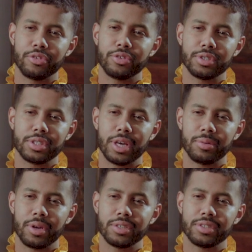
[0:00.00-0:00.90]
the first time
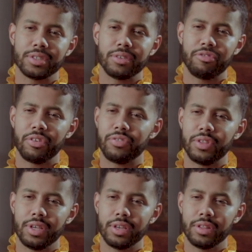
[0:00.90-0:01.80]
when I was
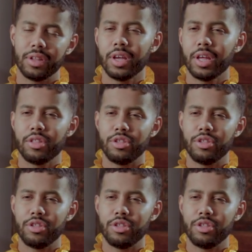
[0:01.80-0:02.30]
15.